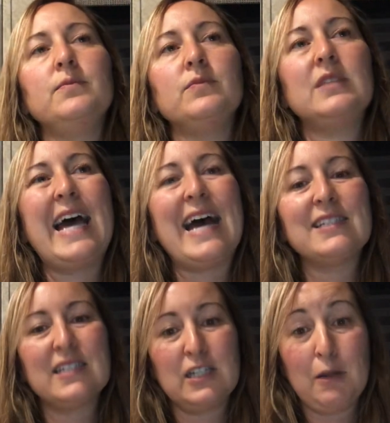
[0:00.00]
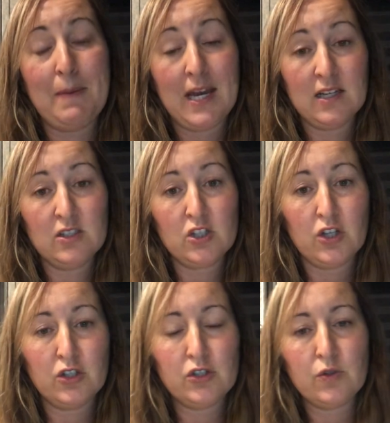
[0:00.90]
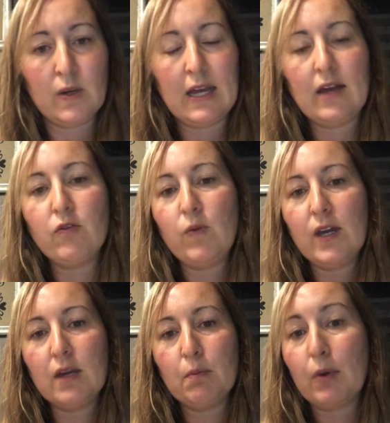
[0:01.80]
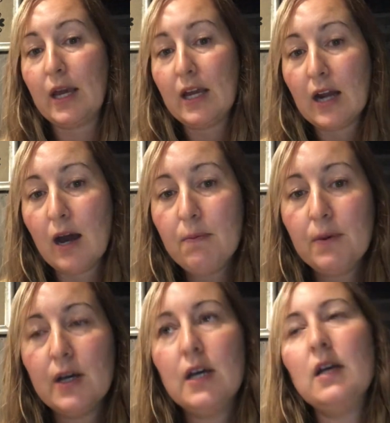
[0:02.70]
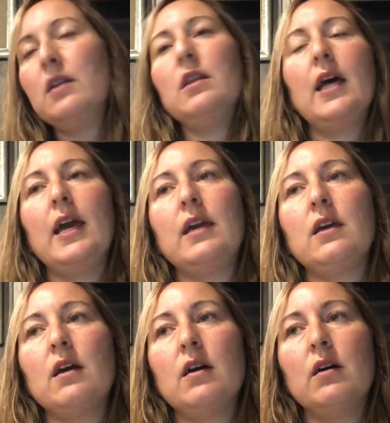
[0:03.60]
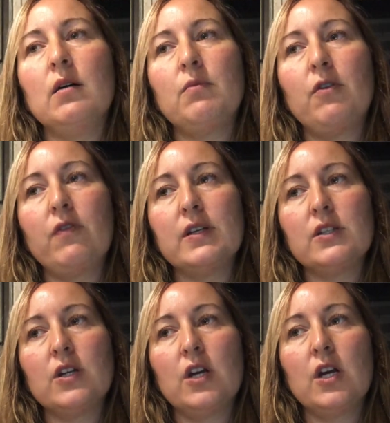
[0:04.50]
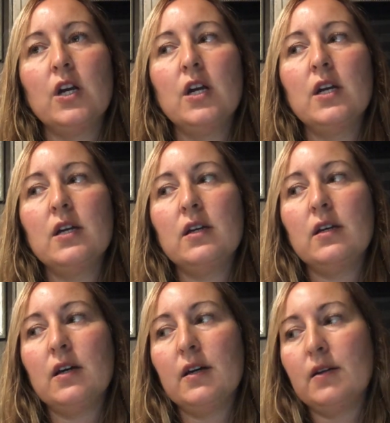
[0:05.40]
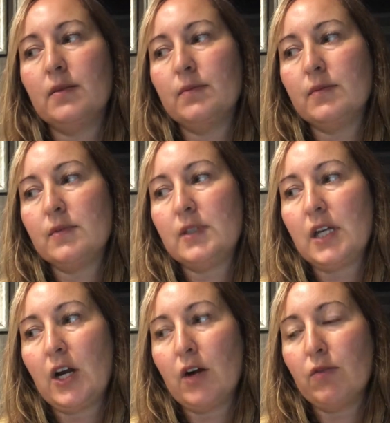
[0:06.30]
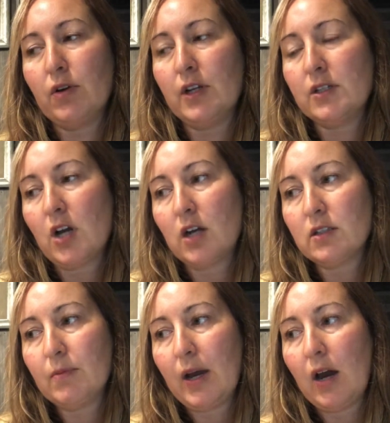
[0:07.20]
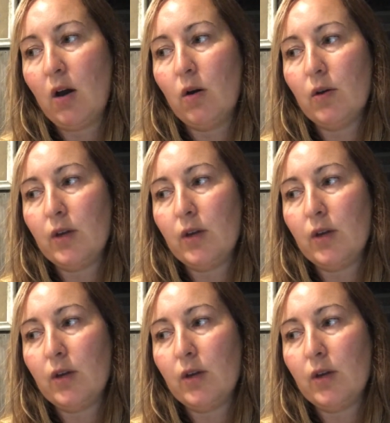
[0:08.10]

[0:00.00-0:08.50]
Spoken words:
task demands on the student, if we can break it up, like Professor Sarah Ronan talked about,